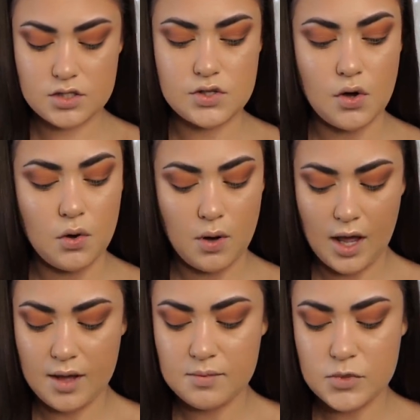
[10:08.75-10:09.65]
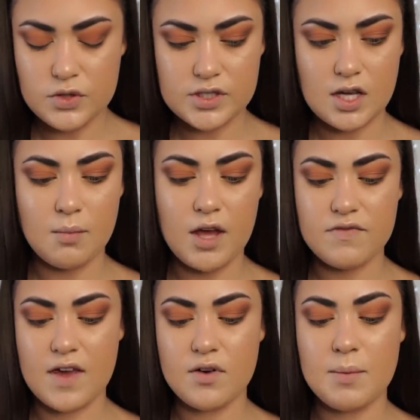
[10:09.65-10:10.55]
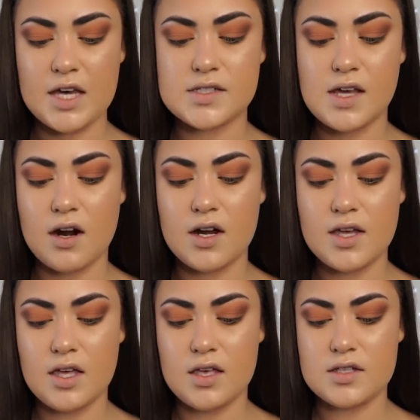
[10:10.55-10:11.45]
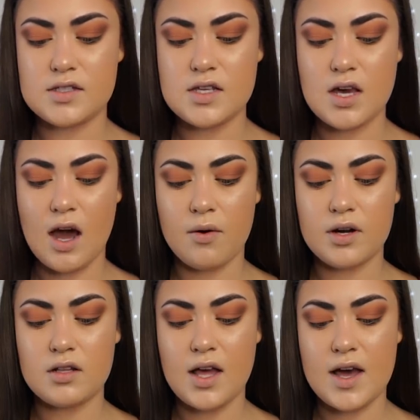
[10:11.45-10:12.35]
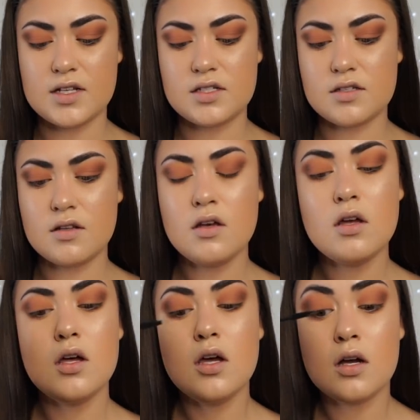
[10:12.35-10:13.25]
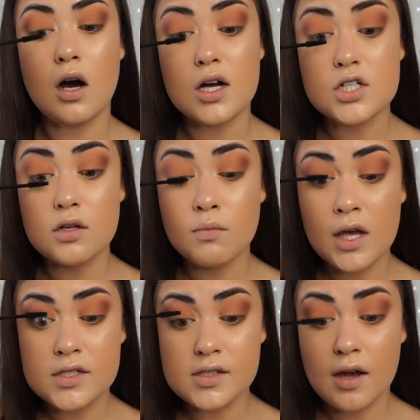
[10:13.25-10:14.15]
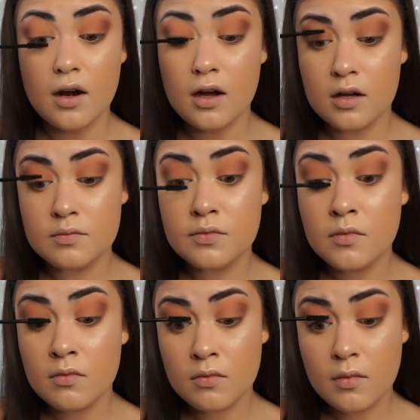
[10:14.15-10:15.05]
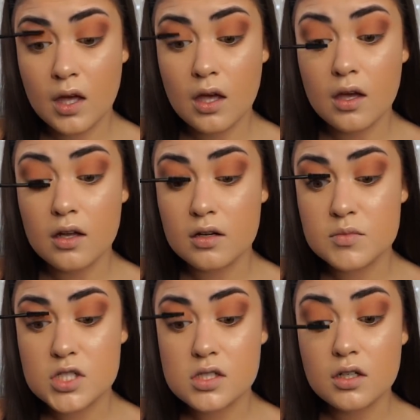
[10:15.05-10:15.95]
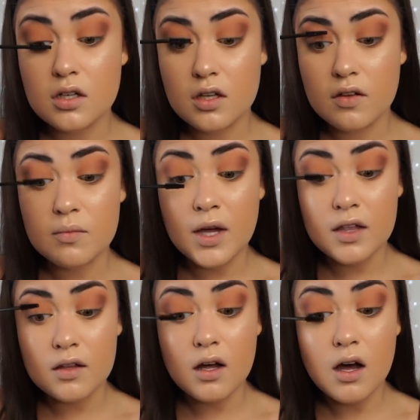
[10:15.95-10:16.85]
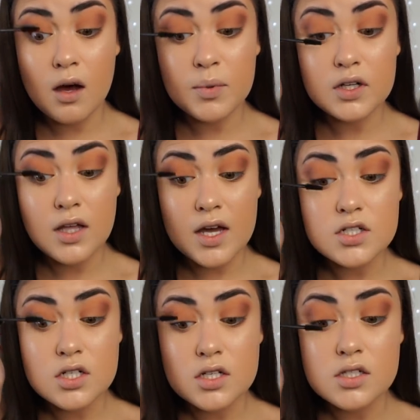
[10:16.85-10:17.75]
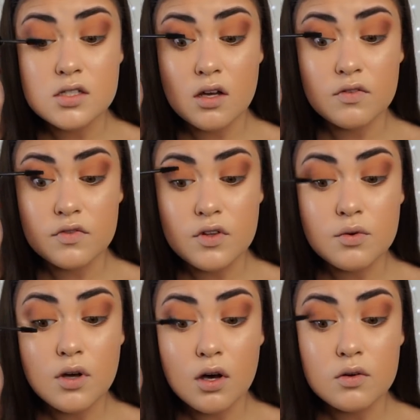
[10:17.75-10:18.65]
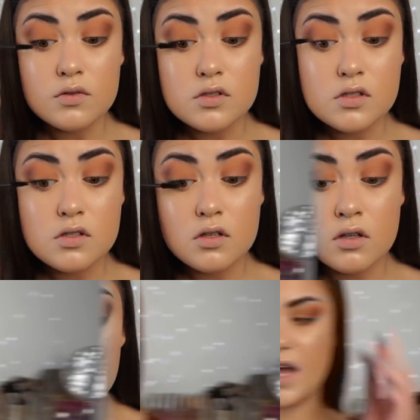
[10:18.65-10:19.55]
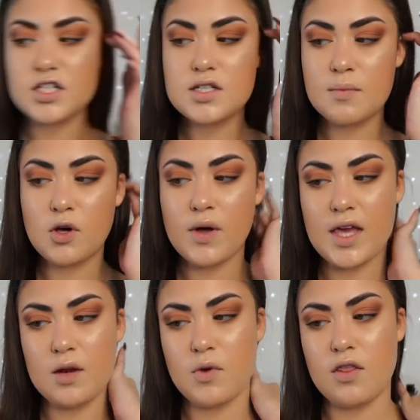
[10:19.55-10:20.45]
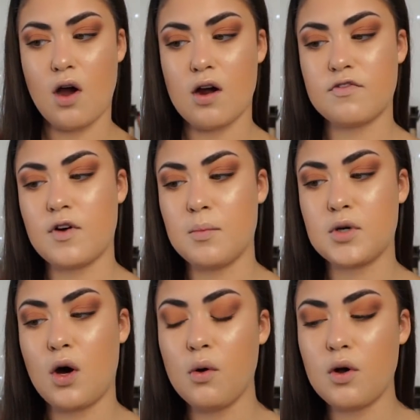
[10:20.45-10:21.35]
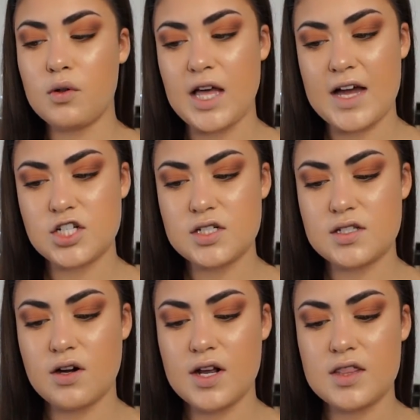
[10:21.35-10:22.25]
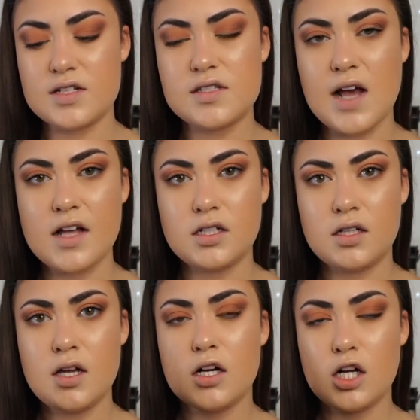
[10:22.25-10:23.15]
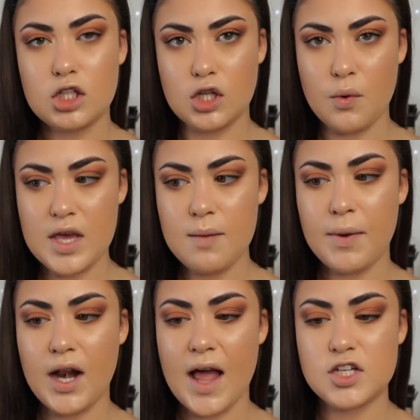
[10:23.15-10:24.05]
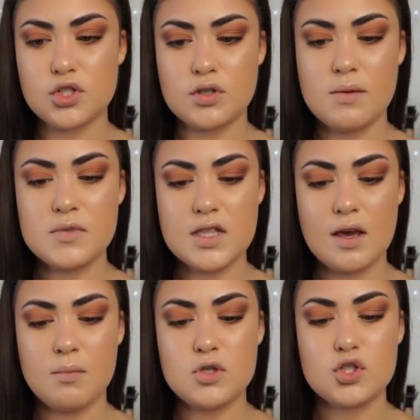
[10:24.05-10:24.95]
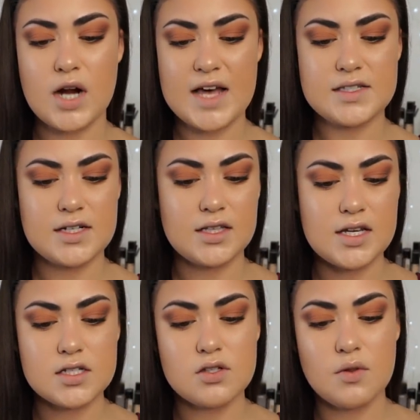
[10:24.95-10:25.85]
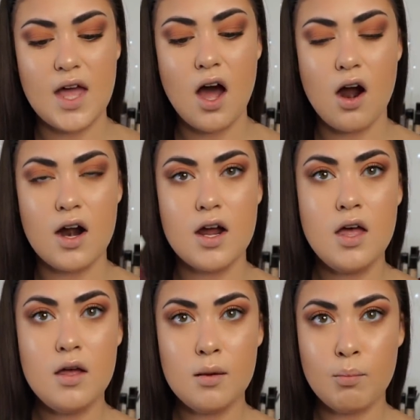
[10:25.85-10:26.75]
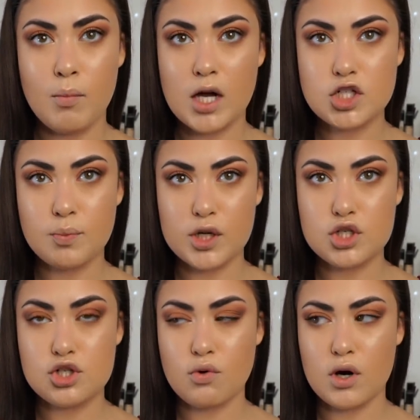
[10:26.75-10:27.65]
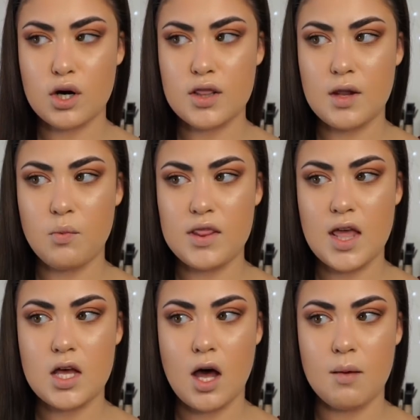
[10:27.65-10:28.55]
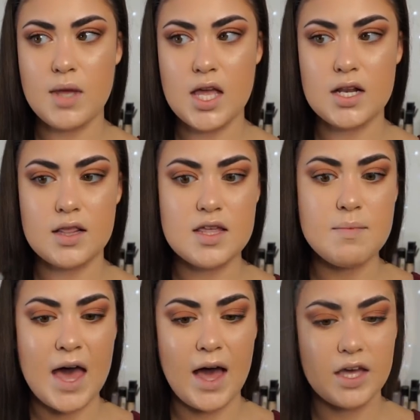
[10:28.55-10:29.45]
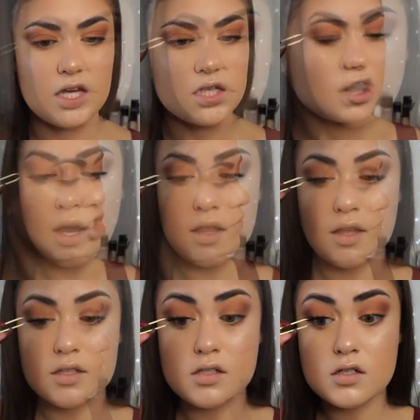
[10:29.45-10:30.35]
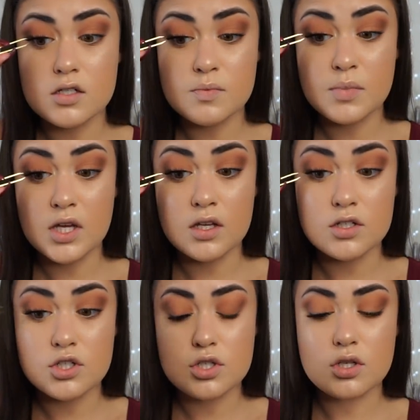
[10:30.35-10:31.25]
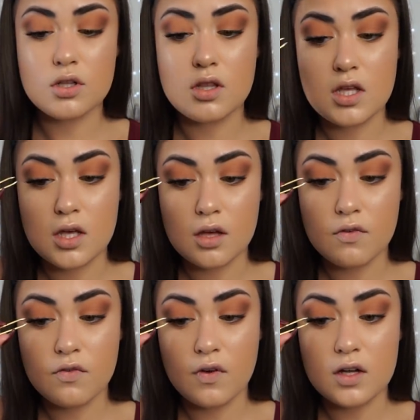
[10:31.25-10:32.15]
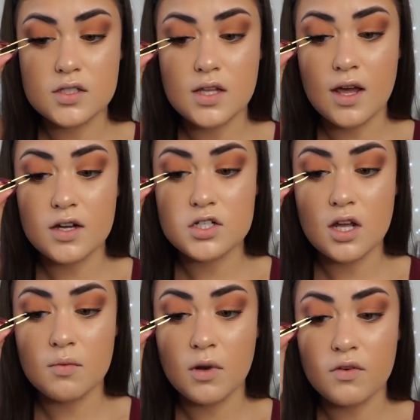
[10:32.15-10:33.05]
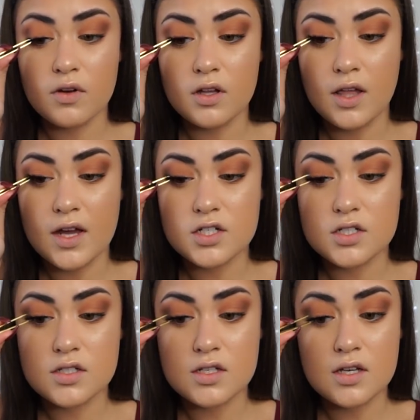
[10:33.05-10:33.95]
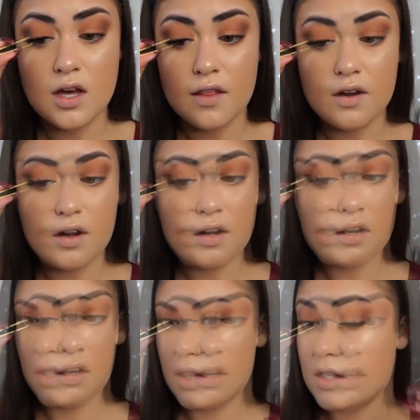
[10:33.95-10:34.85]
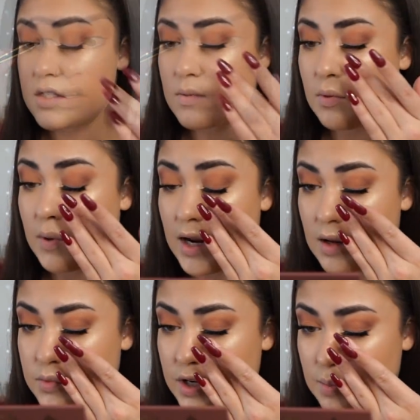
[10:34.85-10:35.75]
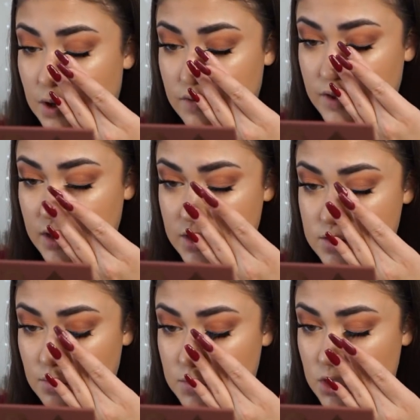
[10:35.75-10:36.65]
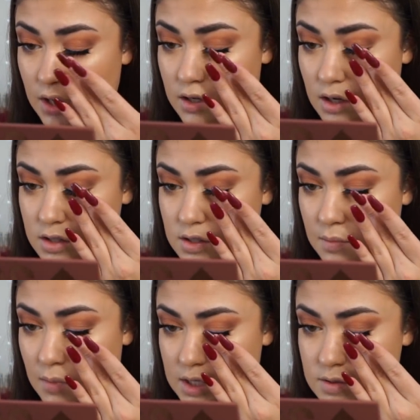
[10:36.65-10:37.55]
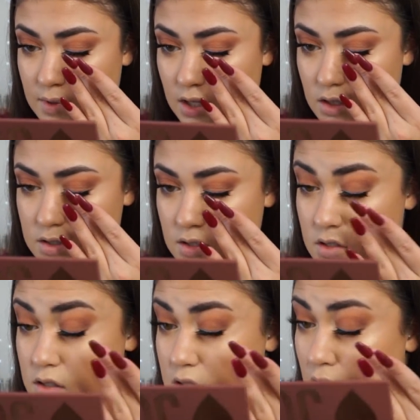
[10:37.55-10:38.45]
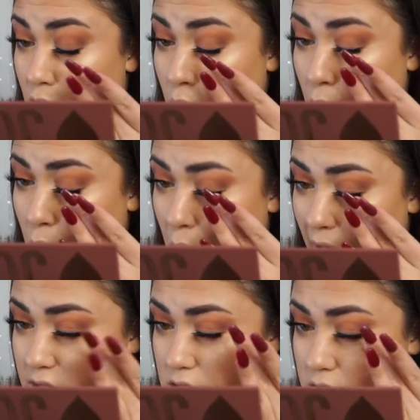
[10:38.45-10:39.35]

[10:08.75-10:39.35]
So I'm using my favorite mascara. It is the Hourglass Caution Mascara. And I'm just going to give my upper lashes a few coats. The lashes I'm going in with are from Coco Lashes. They're in the style Chloe, but I trimmed them drastically. So they are much, much shorter than when they come in the package. I like to just pinch the false lash and my real lashes together. This one went on pretty perfectly, so I'm trying not to mess with it because it's still wet.